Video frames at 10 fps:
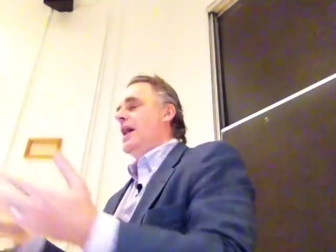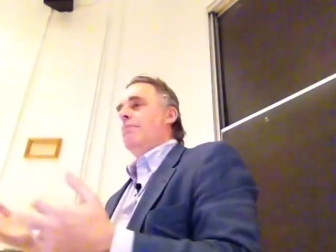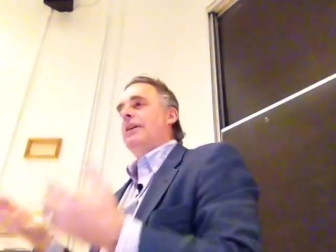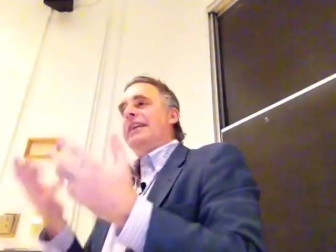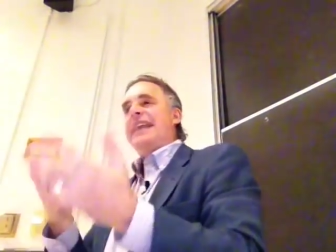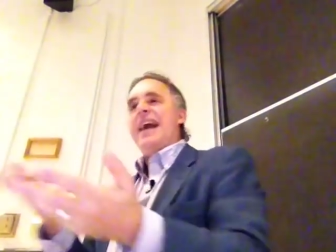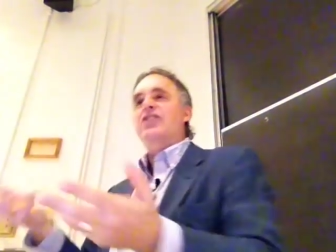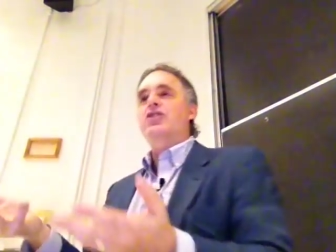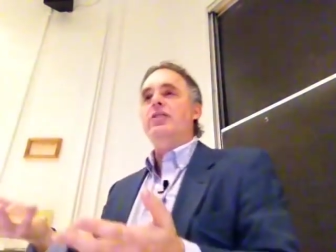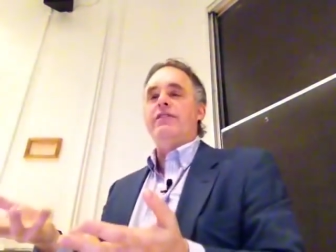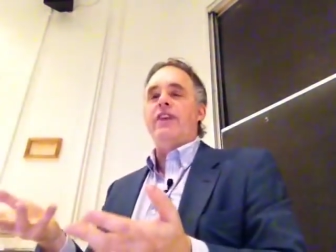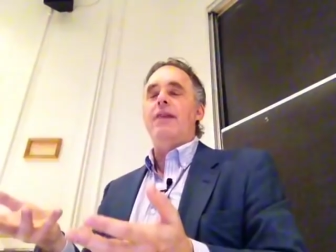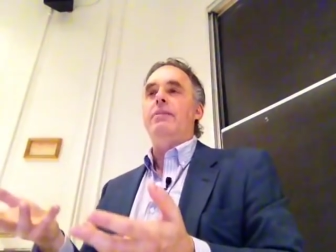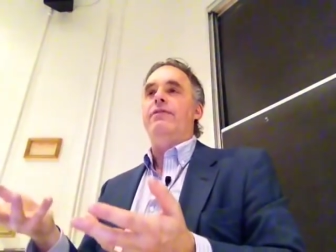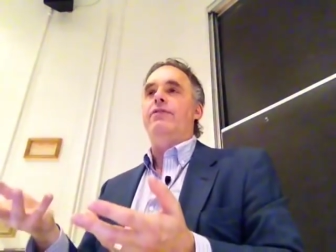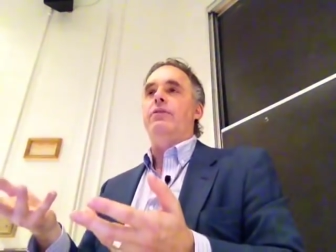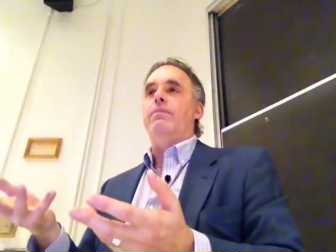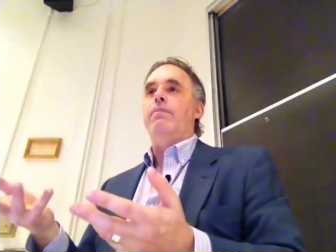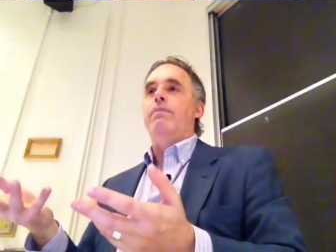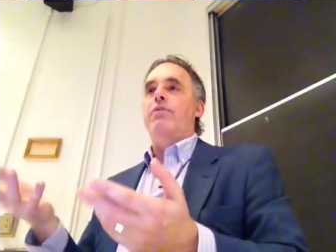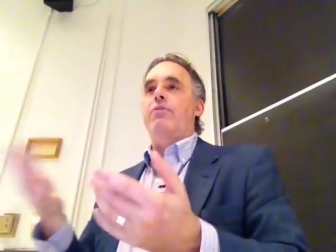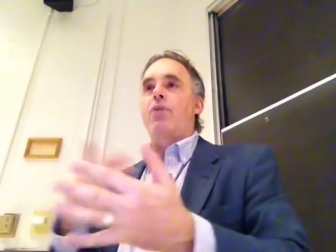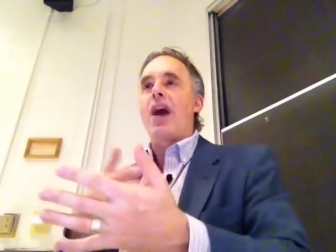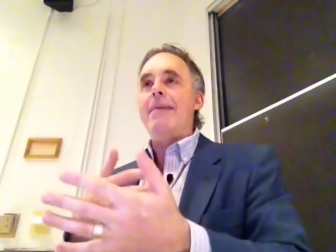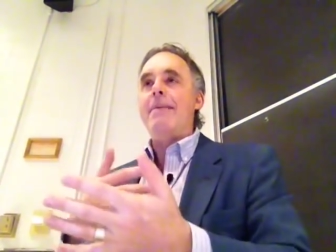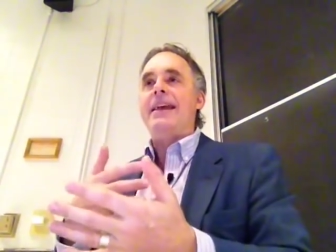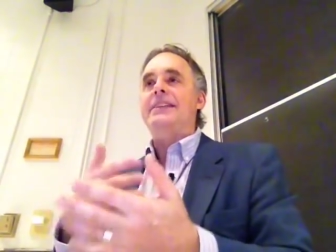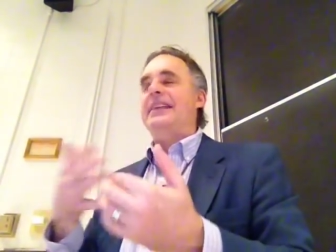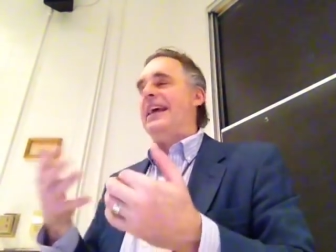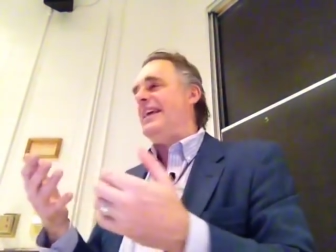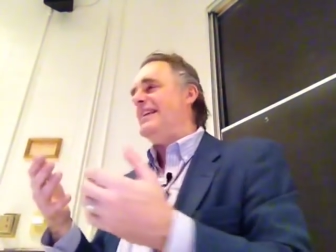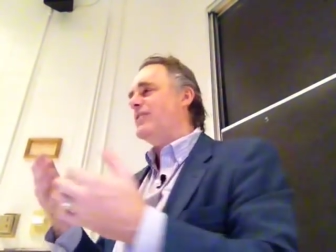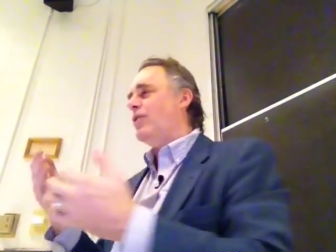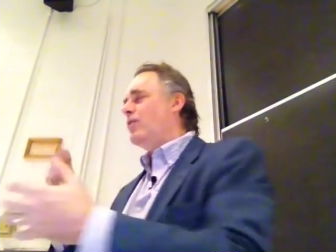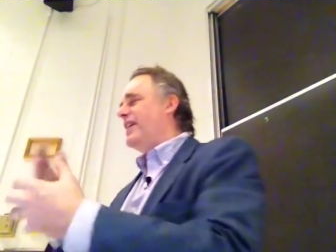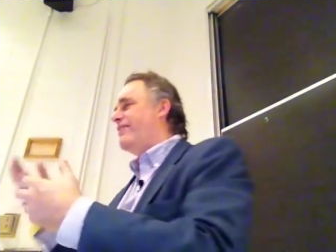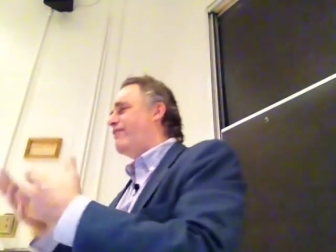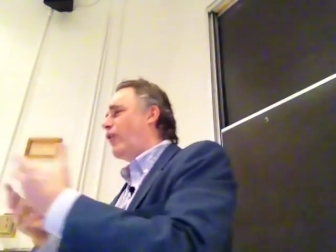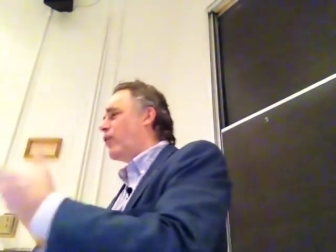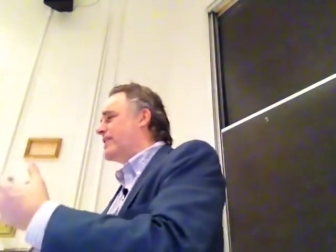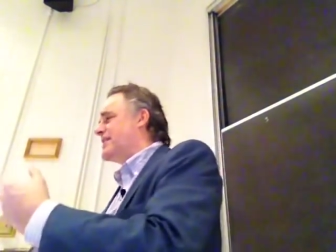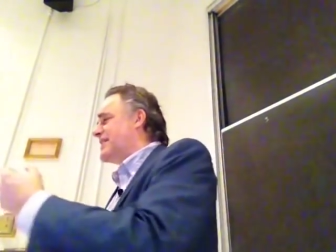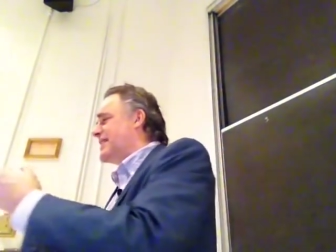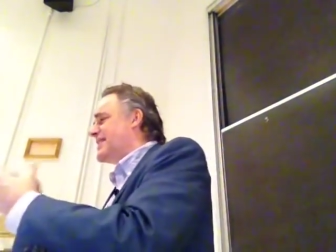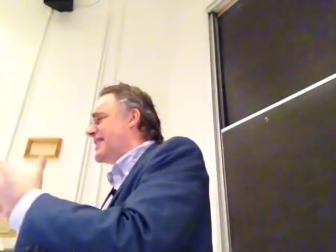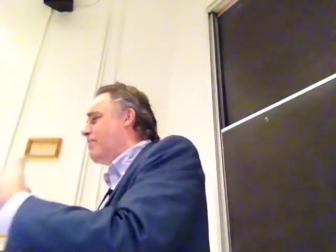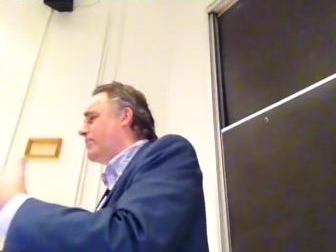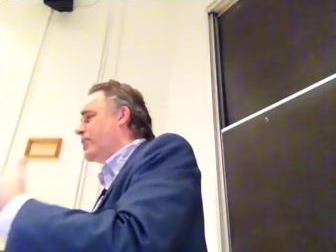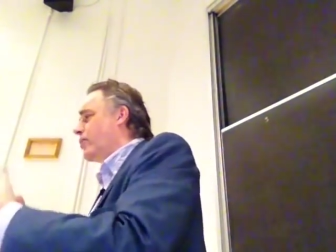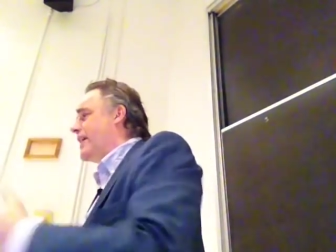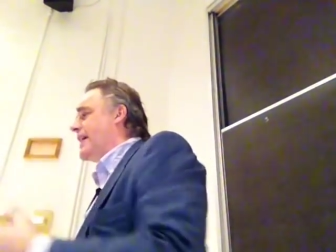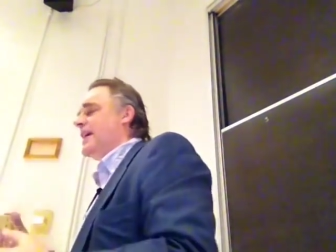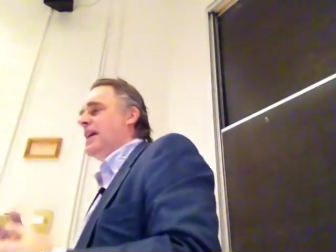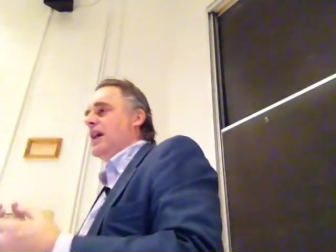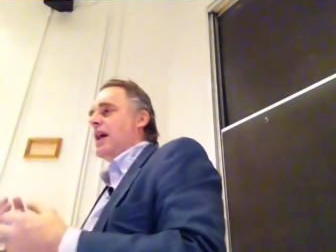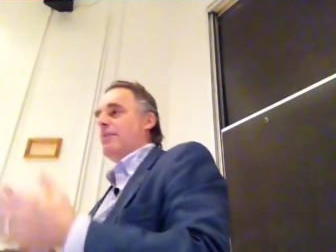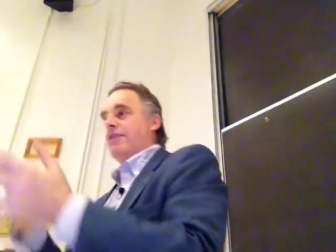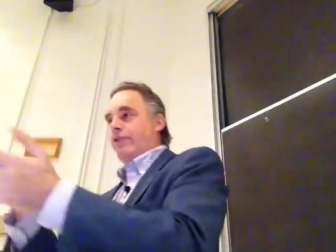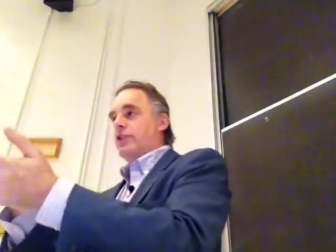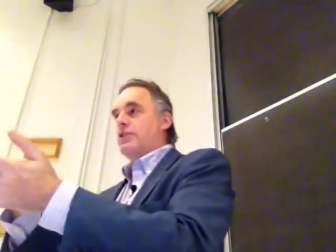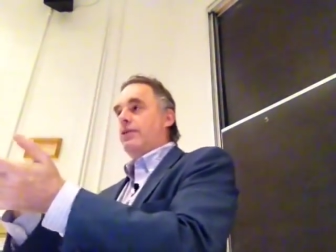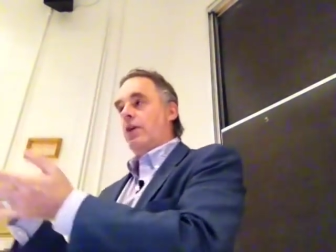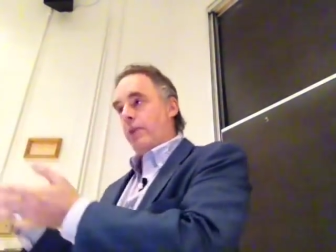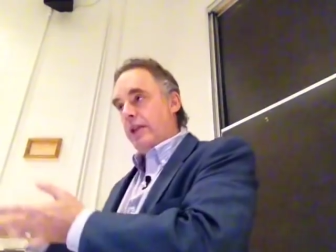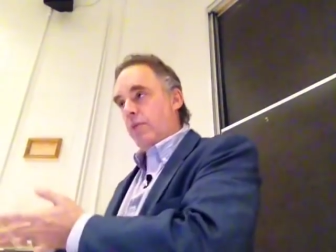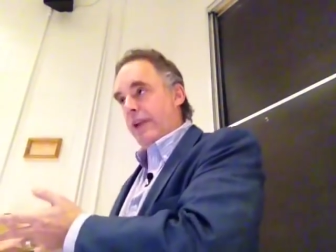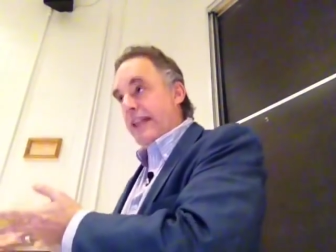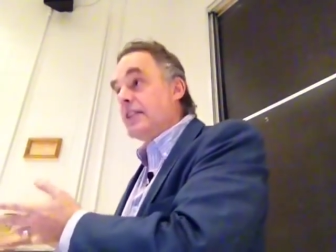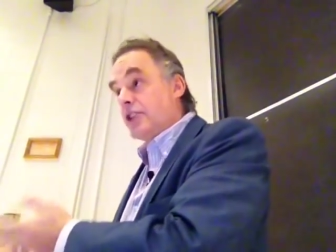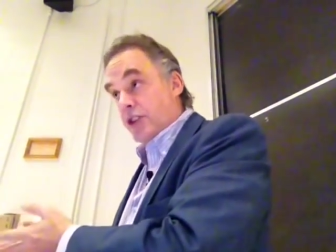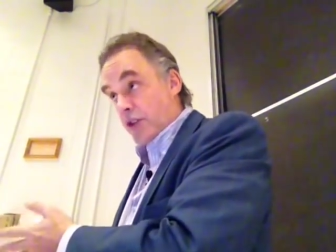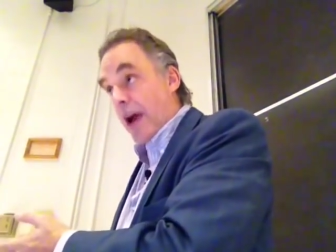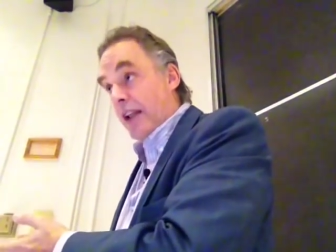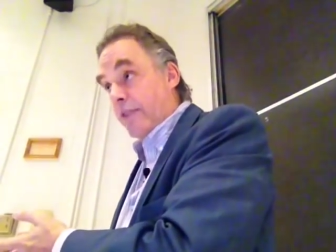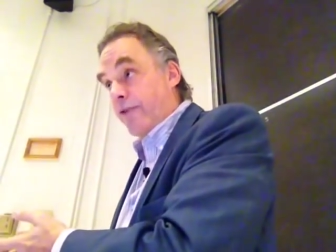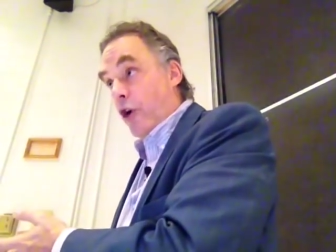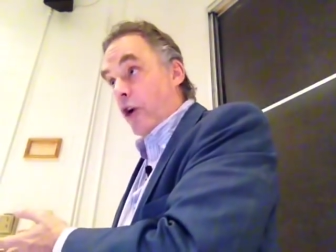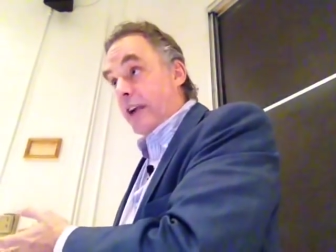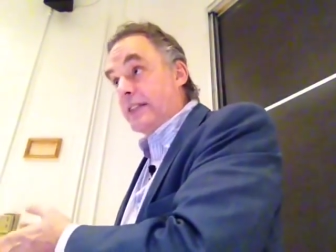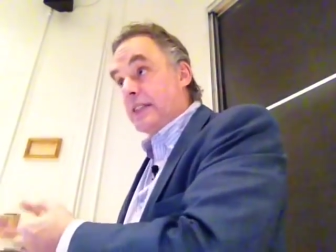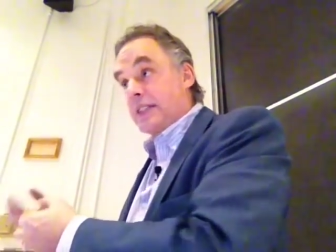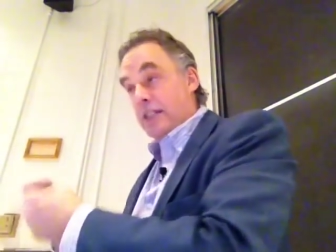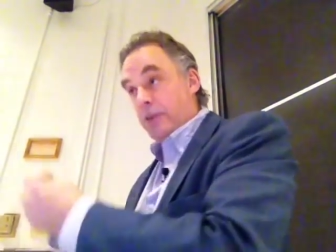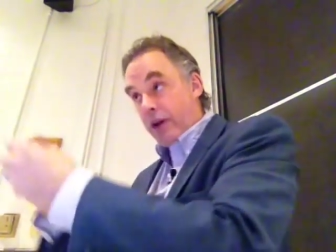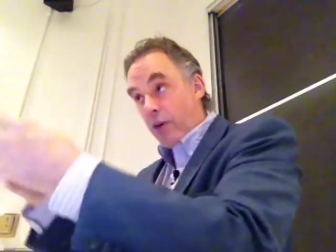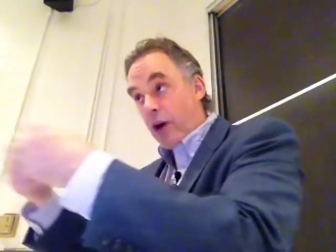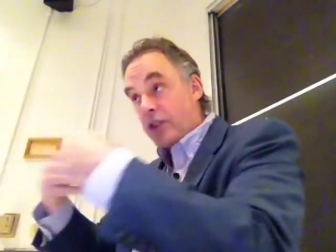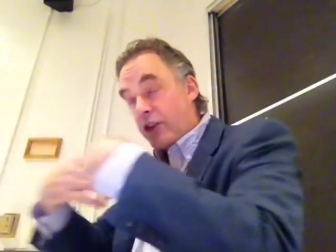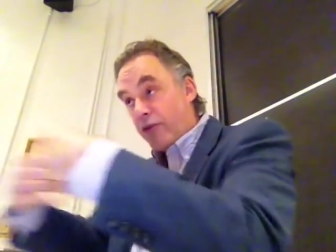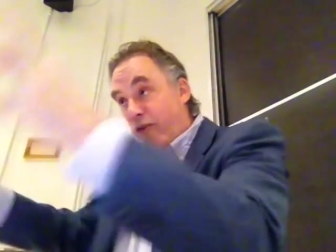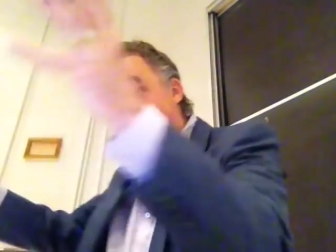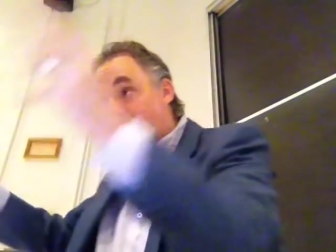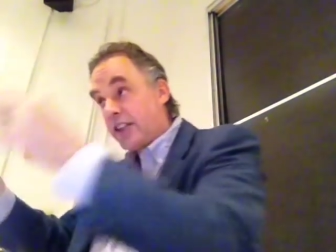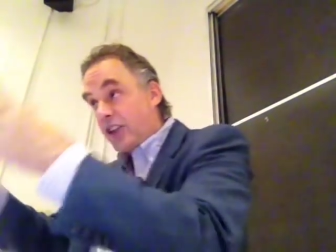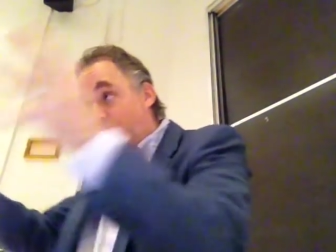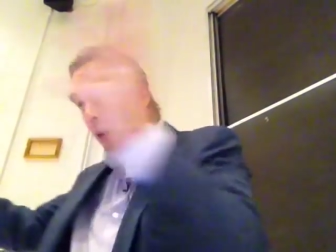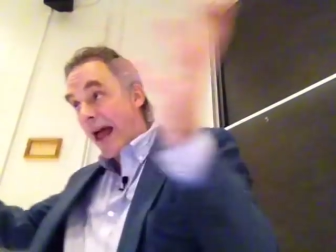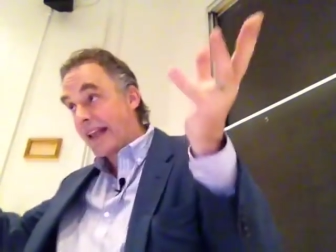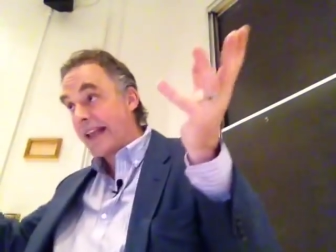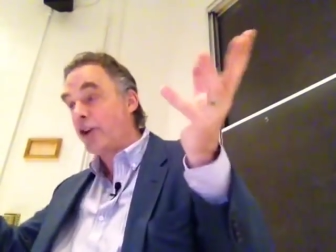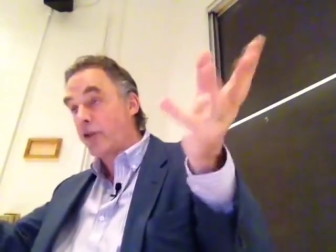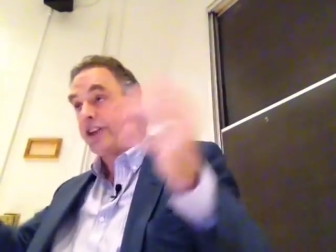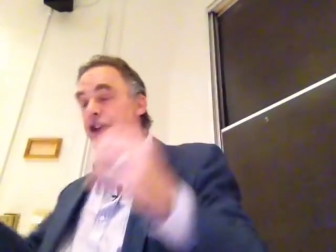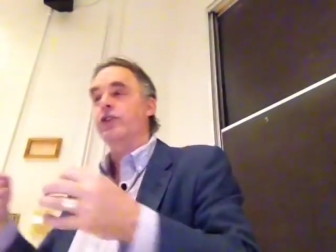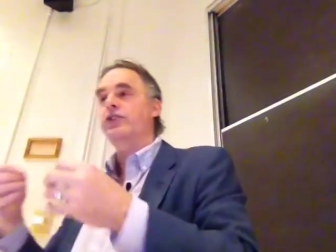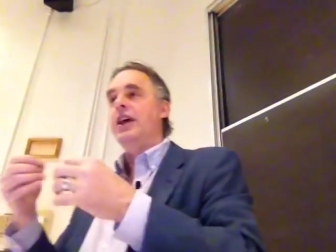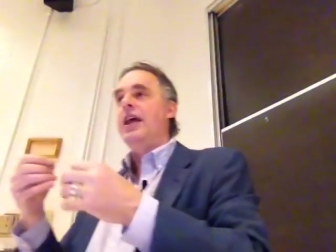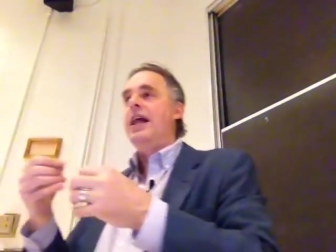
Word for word: But the natural environment for for primates, say, is only forest to some degree. I mean, first of all, we, we didn't just dwell in forests, because we were also veldt-dwelling creatures.